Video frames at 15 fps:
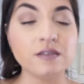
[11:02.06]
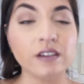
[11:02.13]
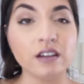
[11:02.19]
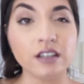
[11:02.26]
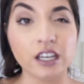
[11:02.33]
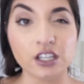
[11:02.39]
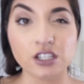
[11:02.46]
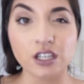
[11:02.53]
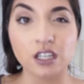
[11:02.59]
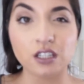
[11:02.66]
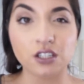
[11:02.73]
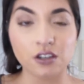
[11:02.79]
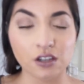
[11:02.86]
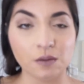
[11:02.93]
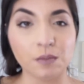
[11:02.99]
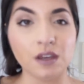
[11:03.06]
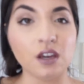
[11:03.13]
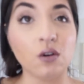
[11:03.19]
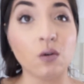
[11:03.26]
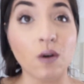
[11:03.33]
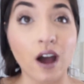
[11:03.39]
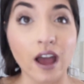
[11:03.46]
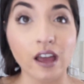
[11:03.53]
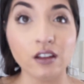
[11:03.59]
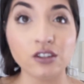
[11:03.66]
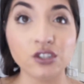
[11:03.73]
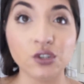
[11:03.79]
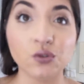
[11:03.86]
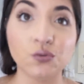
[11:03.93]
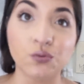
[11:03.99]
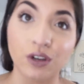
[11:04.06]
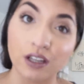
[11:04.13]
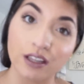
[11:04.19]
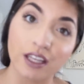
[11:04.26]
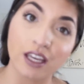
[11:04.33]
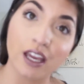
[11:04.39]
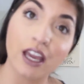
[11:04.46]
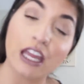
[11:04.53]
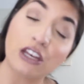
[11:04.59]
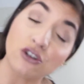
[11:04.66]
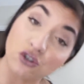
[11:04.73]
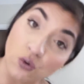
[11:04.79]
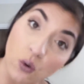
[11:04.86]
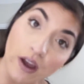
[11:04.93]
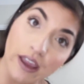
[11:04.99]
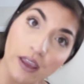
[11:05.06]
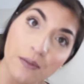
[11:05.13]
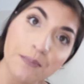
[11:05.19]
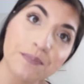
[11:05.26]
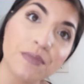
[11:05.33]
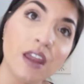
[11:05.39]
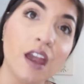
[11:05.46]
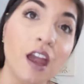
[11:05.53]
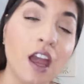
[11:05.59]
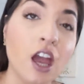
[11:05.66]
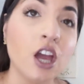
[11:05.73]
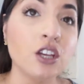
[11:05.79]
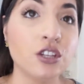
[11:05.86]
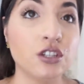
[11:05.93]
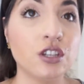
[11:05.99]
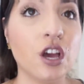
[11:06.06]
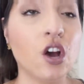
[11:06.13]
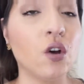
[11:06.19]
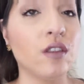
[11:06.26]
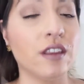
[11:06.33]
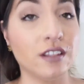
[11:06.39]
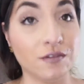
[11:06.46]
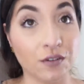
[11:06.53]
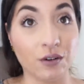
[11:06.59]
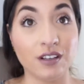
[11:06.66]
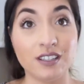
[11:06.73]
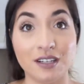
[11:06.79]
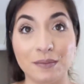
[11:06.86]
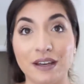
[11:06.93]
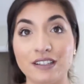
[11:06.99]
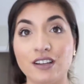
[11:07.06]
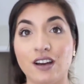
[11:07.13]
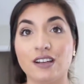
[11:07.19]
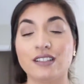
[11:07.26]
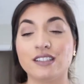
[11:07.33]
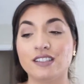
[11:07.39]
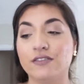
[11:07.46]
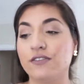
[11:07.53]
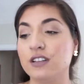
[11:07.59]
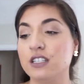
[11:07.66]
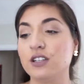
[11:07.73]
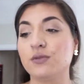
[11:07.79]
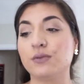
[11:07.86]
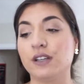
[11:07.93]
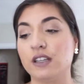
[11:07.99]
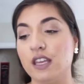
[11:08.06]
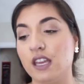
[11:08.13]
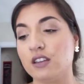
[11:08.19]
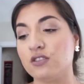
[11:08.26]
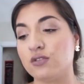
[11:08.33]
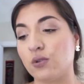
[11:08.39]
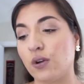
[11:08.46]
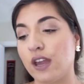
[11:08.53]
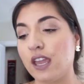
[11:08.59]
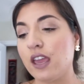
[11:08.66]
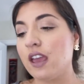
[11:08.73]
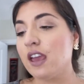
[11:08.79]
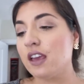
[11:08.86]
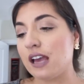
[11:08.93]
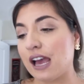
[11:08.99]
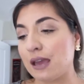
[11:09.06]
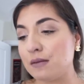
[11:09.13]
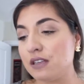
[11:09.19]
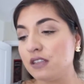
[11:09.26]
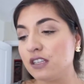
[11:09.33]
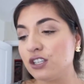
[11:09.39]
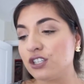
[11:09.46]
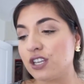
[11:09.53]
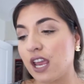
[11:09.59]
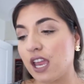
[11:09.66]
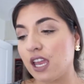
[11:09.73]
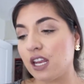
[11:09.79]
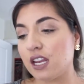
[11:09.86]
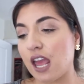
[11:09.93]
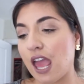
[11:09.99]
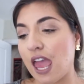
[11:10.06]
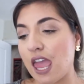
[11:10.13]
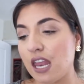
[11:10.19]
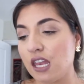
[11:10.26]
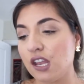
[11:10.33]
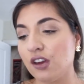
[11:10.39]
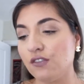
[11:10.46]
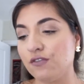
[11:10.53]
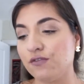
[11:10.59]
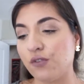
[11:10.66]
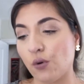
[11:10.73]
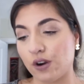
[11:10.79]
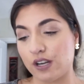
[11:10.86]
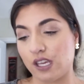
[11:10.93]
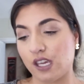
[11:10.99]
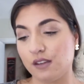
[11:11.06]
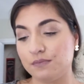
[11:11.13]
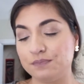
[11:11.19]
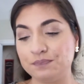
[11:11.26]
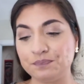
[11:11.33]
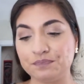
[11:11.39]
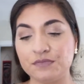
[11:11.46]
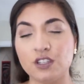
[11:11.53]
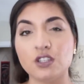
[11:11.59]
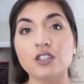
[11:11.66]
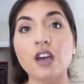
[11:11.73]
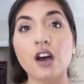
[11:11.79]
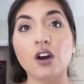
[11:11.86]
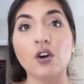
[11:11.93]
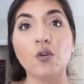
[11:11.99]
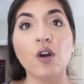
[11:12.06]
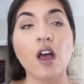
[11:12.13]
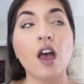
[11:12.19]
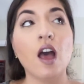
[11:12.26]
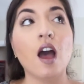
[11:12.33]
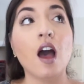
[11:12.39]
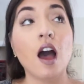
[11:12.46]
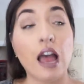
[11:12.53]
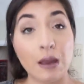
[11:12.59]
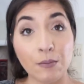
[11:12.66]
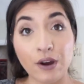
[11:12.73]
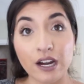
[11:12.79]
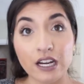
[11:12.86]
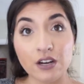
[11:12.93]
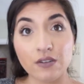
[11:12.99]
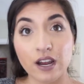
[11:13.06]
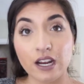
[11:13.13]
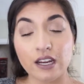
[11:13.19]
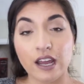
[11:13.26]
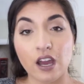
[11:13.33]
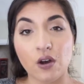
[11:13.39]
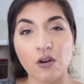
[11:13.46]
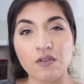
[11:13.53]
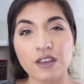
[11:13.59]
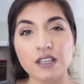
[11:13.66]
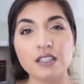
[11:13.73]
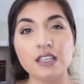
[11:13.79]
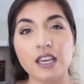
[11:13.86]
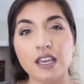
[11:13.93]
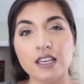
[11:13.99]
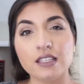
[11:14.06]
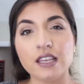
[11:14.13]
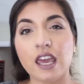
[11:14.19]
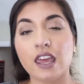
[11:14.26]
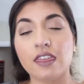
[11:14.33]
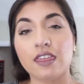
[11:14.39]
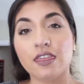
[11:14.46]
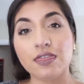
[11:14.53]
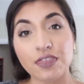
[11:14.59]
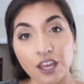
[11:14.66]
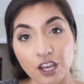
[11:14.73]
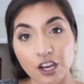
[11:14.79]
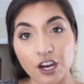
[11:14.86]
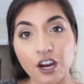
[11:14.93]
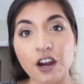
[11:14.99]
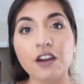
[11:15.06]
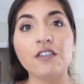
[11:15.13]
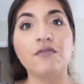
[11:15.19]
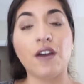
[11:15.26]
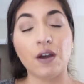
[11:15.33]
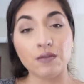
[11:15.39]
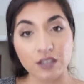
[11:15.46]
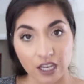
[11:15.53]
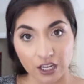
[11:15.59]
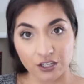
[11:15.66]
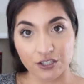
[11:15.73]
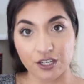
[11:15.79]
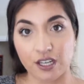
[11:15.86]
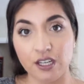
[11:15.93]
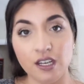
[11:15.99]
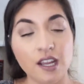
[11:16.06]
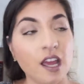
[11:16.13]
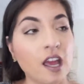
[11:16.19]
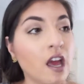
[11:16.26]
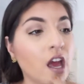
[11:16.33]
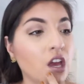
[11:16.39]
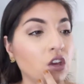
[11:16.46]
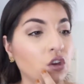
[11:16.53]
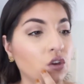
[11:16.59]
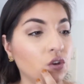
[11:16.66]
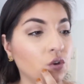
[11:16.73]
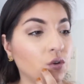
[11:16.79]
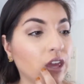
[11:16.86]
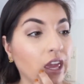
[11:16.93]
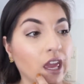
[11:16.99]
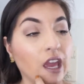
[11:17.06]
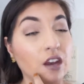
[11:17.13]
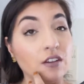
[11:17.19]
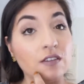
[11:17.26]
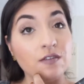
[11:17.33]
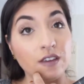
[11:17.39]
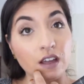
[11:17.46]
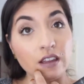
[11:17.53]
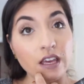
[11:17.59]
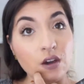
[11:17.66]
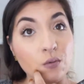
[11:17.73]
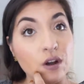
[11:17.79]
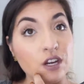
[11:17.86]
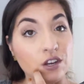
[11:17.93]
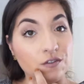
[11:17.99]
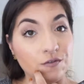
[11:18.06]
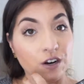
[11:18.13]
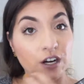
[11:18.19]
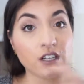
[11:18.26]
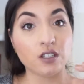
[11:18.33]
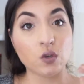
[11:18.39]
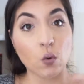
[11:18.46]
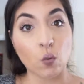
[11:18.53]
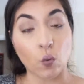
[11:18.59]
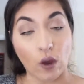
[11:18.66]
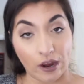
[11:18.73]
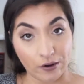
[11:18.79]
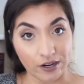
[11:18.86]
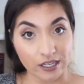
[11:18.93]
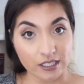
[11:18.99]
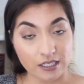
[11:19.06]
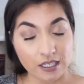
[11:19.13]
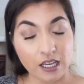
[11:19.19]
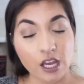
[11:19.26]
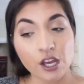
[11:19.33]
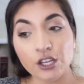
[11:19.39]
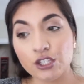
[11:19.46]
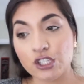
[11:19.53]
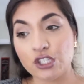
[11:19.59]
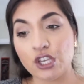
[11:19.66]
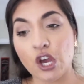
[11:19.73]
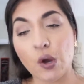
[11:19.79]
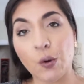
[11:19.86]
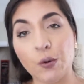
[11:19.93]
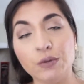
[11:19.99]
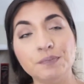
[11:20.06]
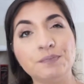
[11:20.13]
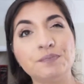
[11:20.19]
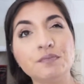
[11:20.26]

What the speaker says: foundation took me a while to really enjoy. So that's focusing on my dogs. To really enjoy. I'm in the shade N40. So I'm wearing it right now. This is a thicker foundation. You can feel it when you first wear it. So